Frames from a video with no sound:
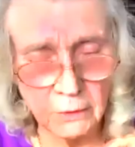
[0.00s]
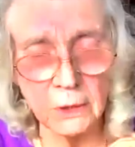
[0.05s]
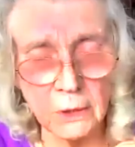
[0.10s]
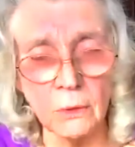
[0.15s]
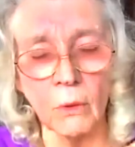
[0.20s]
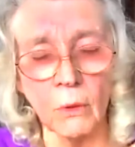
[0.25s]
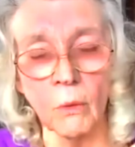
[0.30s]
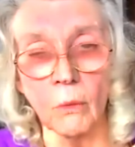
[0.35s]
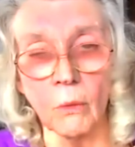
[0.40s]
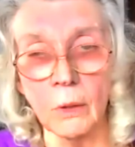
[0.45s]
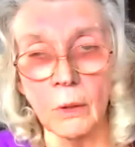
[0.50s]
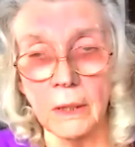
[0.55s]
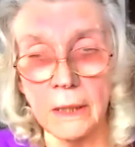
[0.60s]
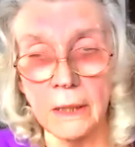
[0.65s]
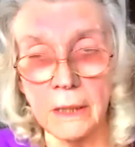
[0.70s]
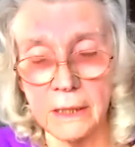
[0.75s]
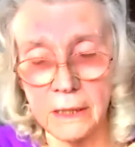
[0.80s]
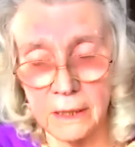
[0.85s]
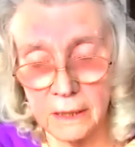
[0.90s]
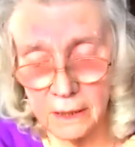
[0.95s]
an
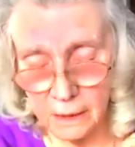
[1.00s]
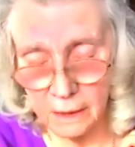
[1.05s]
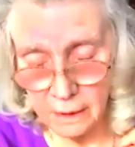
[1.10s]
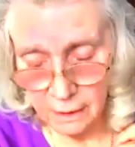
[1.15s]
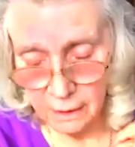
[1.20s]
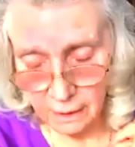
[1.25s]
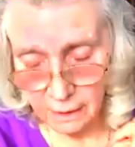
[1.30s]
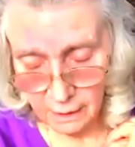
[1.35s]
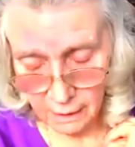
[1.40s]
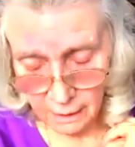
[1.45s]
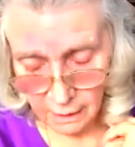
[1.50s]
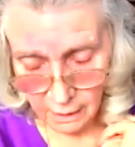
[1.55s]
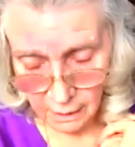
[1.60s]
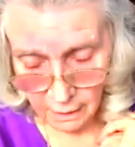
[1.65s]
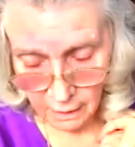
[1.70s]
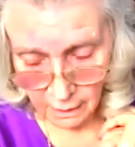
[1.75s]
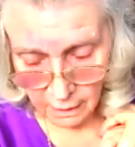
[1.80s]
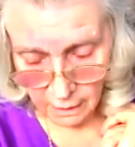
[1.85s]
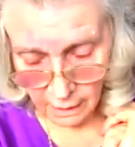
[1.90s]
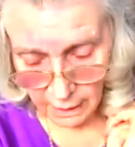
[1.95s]
August
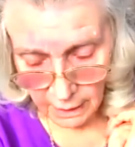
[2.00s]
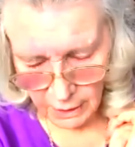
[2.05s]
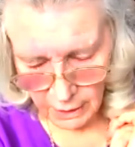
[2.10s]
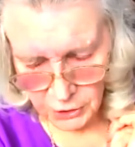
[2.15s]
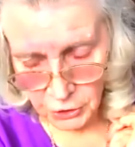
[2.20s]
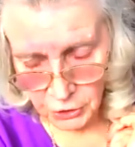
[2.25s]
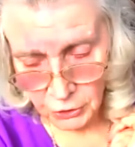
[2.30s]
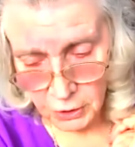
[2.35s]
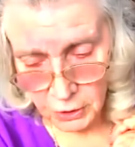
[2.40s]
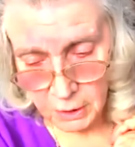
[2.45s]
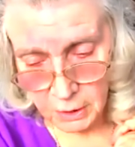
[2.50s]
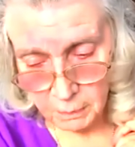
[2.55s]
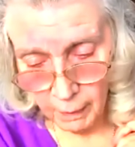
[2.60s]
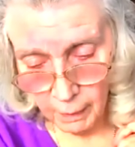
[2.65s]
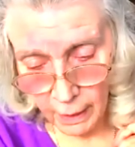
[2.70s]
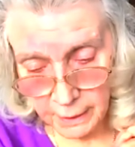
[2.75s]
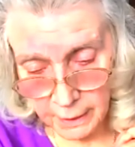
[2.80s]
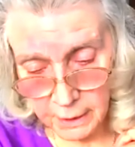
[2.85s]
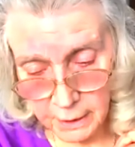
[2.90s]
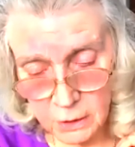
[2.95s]
issued
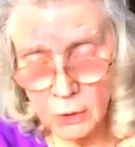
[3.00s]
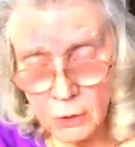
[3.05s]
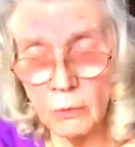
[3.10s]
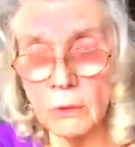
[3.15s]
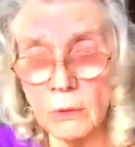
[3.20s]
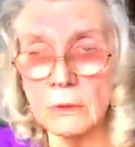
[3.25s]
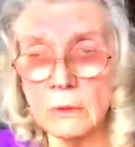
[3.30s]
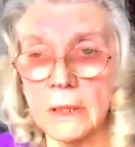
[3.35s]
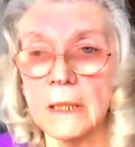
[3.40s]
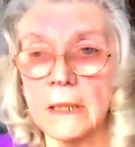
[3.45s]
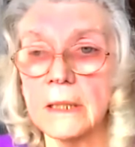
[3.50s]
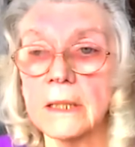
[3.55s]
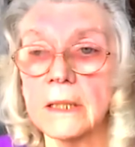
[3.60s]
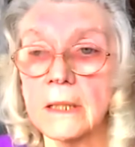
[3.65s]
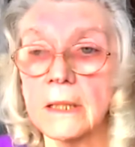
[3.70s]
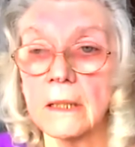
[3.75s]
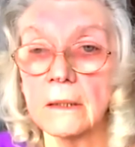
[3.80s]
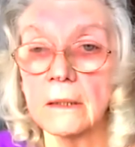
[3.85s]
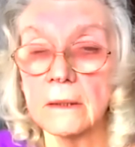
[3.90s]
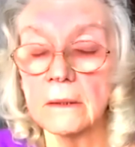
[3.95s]
by the
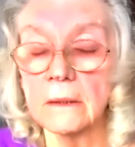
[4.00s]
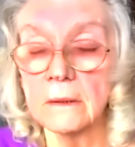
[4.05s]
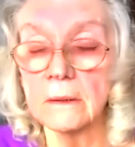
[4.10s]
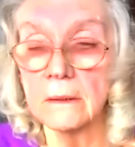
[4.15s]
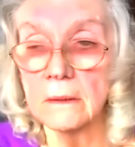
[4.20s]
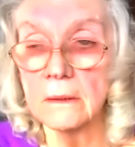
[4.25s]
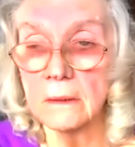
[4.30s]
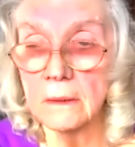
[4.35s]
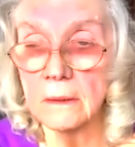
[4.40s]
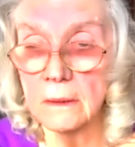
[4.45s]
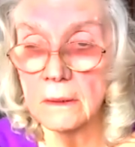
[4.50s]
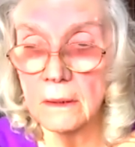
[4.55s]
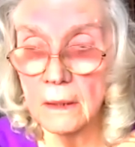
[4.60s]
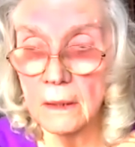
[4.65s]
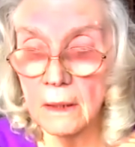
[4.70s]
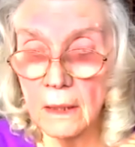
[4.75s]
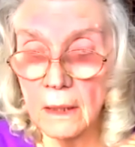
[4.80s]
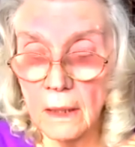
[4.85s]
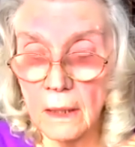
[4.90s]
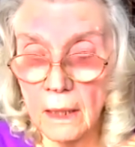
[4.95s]
Tories.
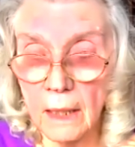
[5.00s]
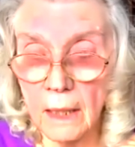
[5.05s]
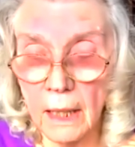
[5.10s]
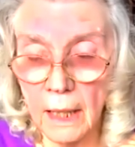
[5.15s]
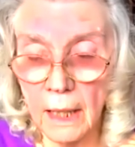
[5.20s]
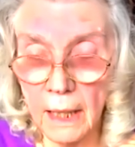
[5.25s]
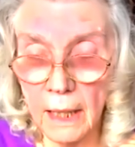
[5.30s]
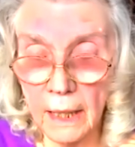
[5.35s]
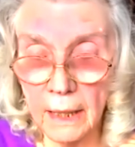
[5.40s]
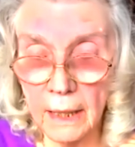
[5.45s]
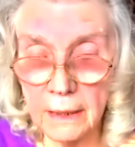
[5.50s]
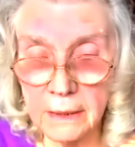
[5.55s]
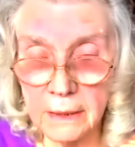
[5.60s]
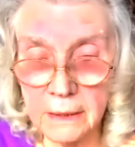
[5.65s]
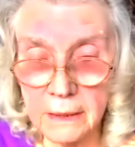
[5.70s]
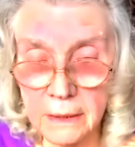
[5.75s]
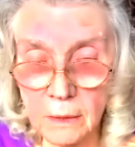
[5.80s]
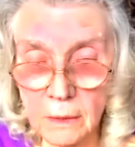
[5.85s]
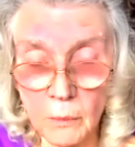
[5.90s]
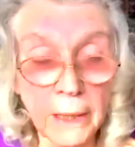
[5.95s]

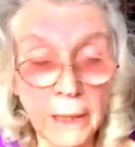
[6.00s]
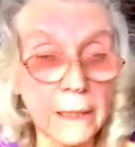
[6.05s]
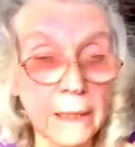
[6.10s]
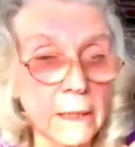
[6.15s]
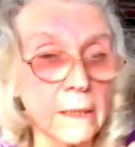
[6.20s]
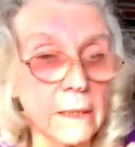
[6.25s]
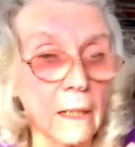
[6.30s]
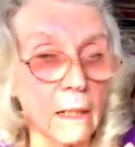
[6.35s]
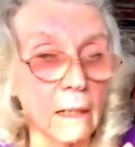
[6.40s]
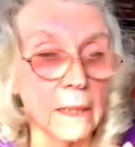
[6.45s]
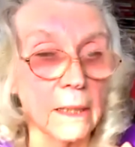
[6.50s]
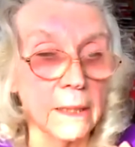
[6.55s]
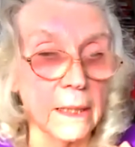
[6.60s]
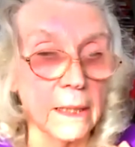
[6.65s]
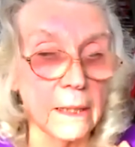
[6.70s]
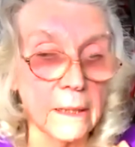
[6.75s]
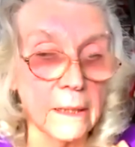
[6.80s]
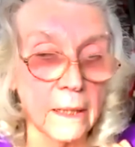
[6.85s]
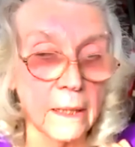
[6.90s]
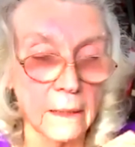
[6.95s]
And we
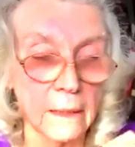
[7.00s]
decided,